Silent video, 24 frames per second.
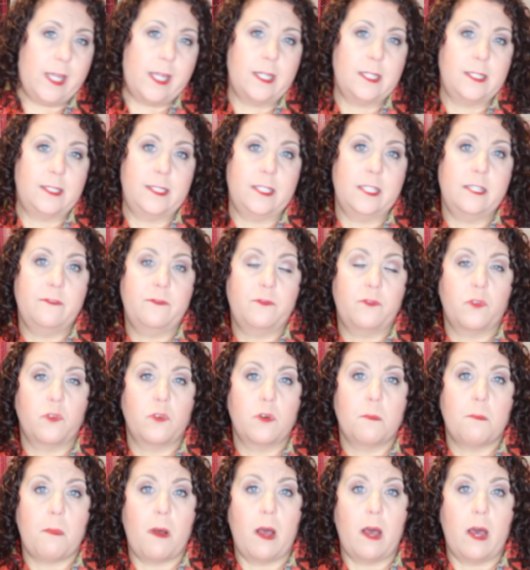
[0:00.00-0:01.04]
That is it
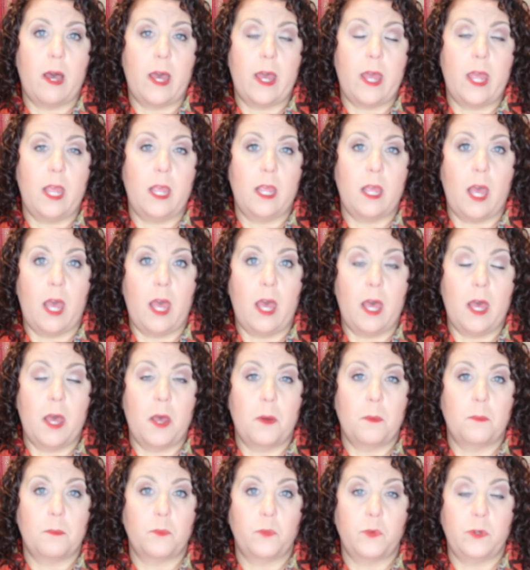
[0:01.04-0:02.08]
for my um,